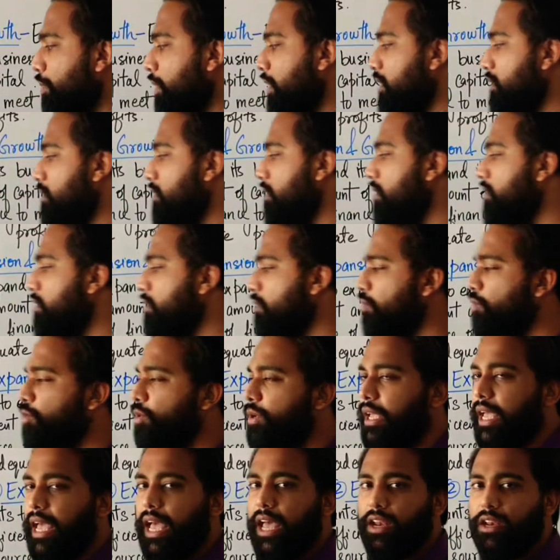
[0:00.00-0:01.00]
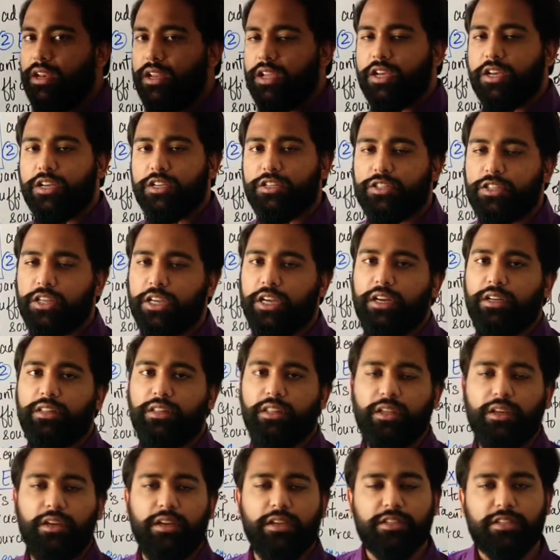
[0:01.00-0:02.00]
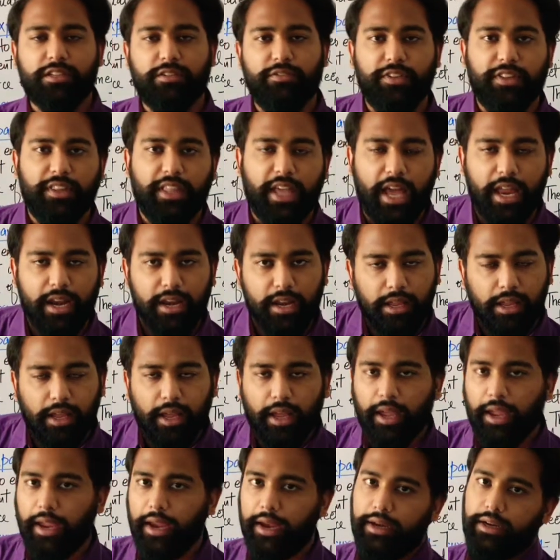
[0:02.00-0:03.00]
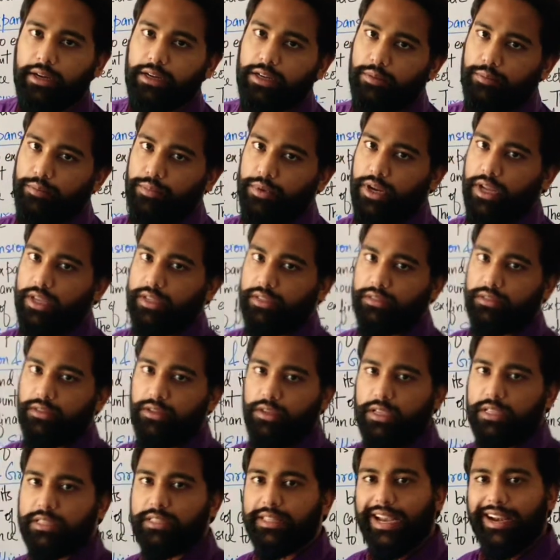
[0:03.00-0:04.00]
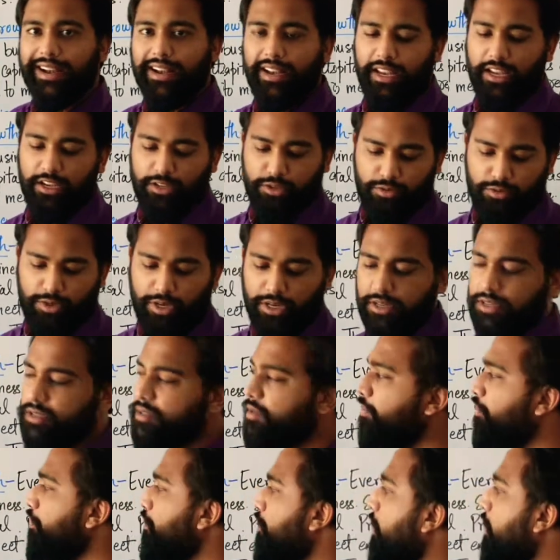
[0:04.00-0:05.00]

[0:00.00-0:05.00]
persons who can share the risk with an enterprise. Is that clear, students?